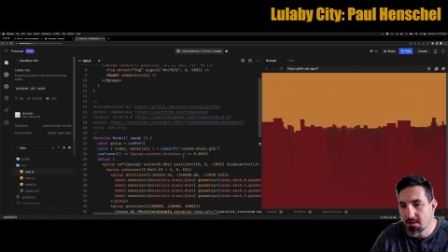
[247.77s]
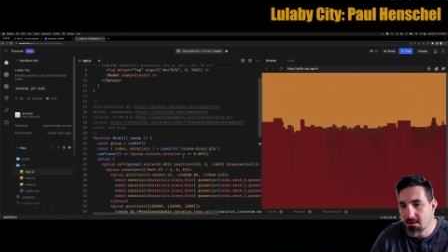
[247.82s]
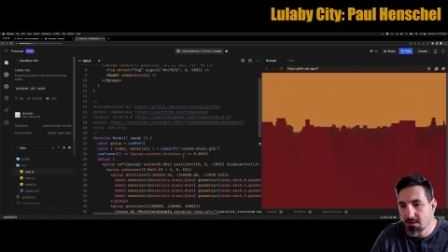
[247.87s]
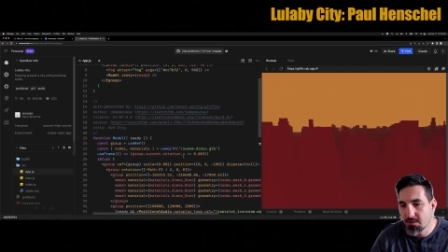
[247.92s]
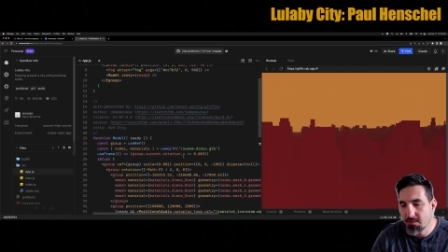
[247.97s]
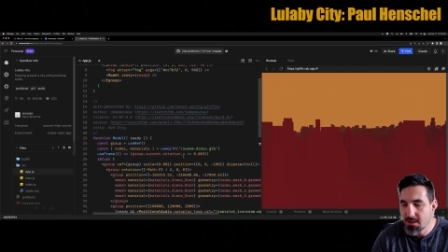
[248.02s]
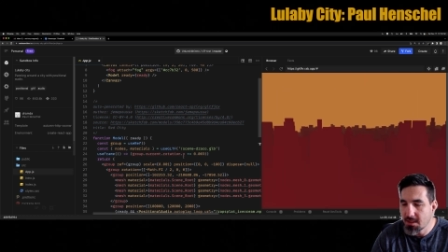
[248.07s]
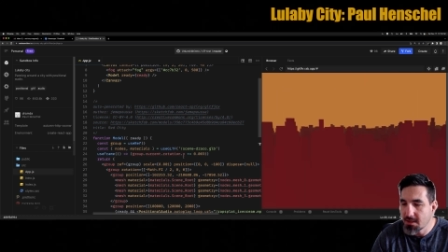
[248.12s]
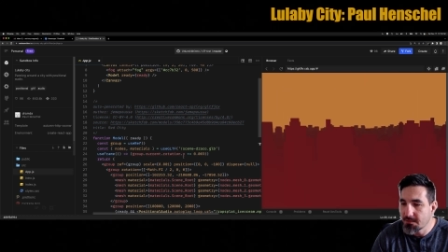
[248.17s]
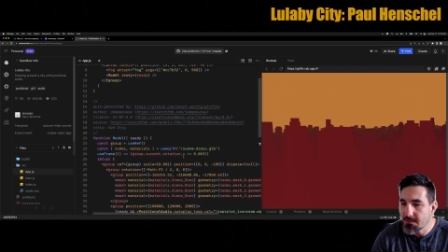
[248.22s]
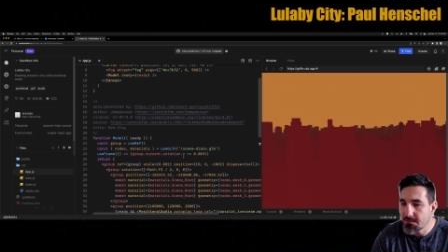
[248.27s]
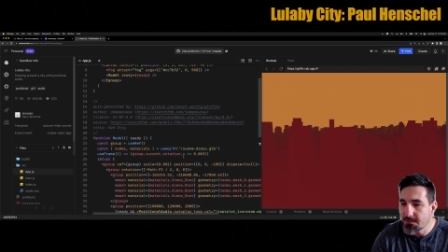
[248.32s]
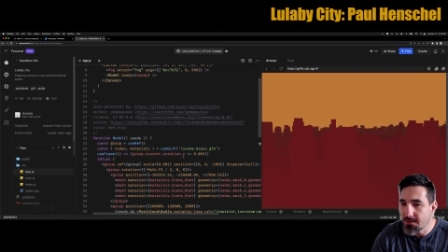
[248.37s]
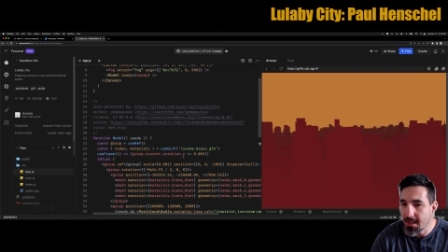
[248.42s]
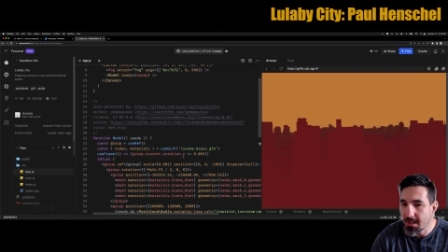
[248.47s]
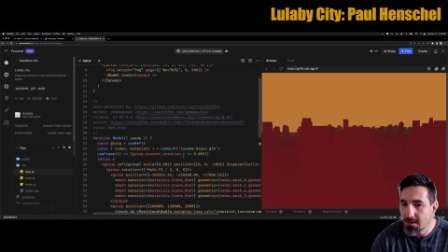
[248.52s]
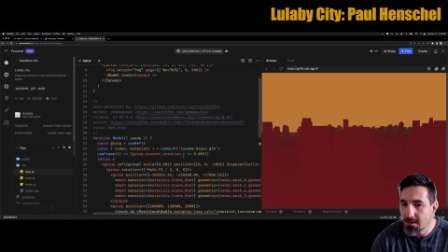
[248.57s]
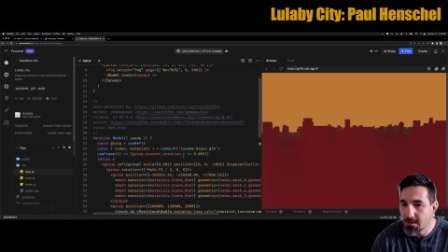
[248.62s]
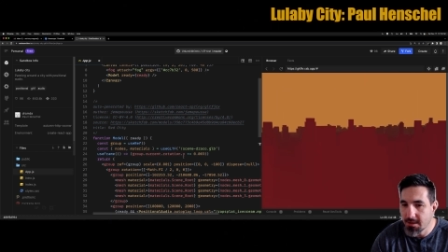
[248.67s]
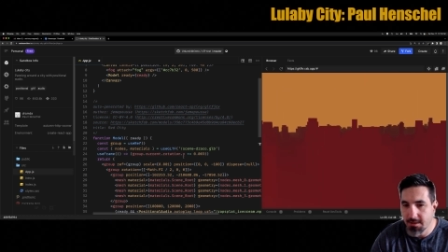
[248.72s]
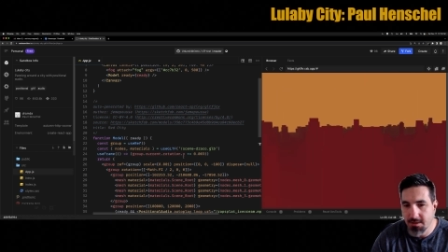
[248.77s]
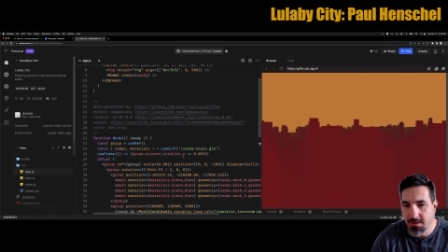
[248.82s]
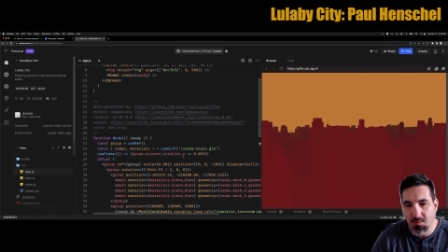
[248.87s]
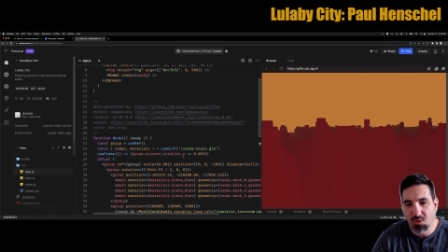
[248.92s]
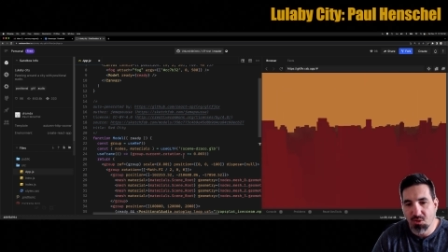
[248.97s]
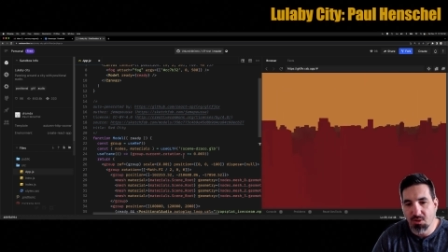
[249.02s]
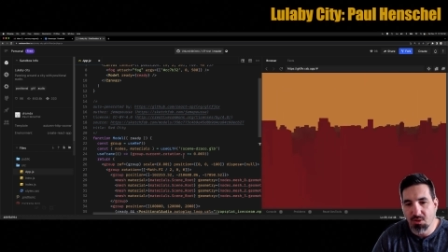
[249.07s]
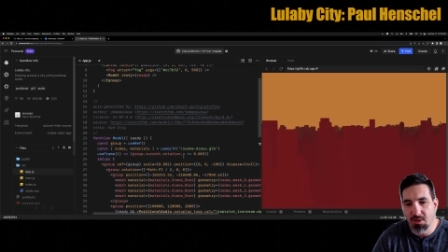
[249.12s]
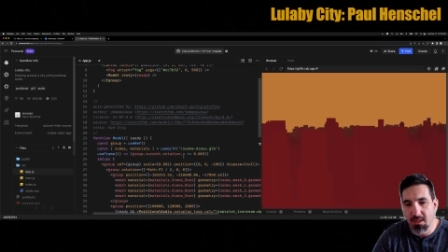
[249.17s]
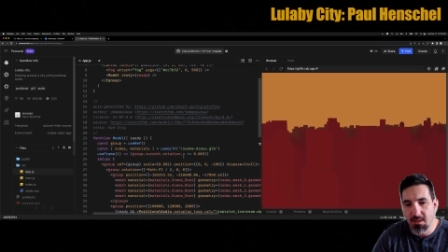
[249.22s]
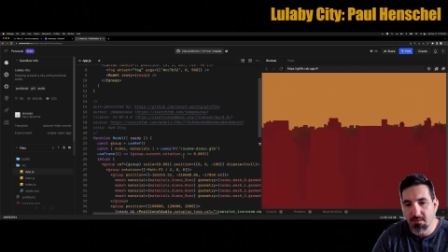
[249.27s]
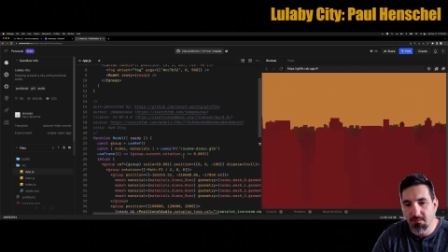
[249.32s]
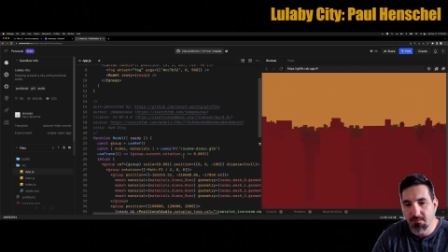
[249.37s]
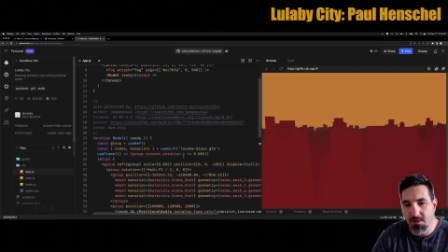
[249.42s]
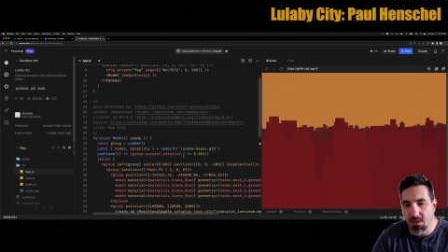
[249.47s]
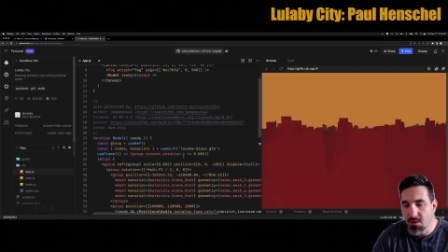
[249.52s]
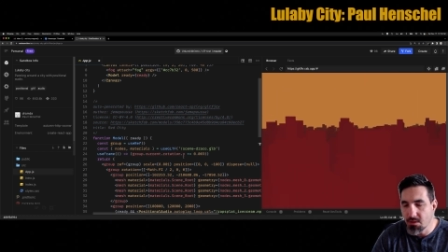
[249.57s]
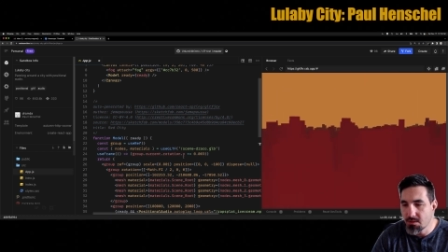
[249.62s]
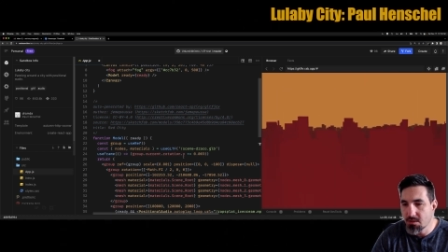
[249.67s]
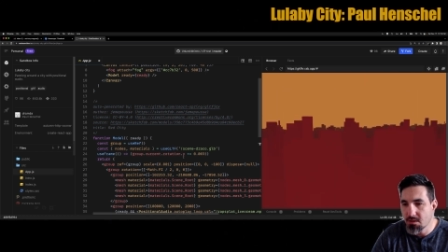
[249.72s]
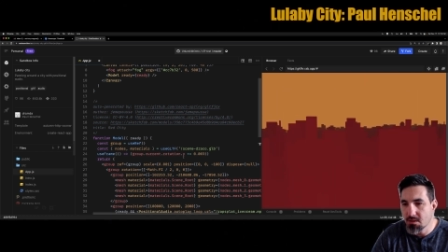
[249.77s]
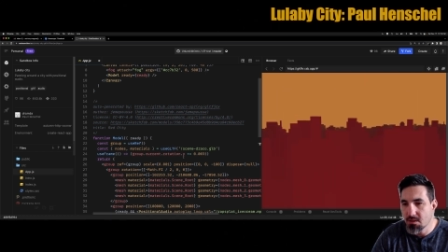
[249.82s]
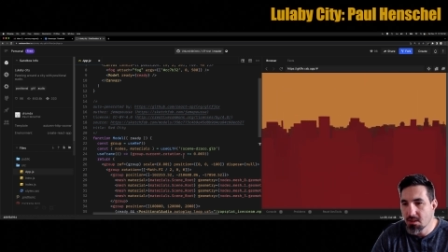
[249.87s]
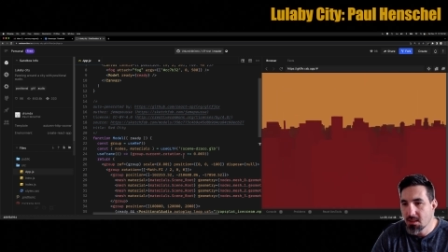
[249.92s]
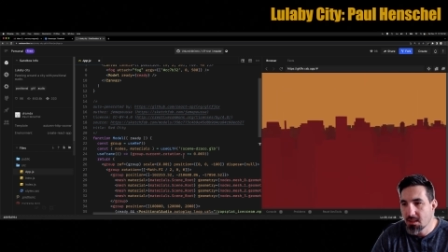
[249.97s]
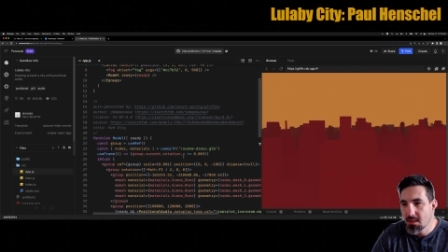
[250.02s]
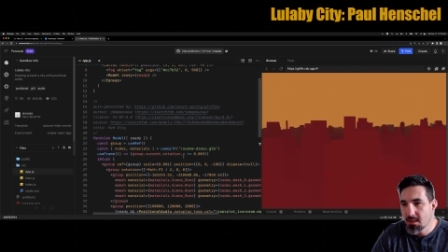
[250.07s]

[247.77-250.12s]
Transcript: three D file and some creative use,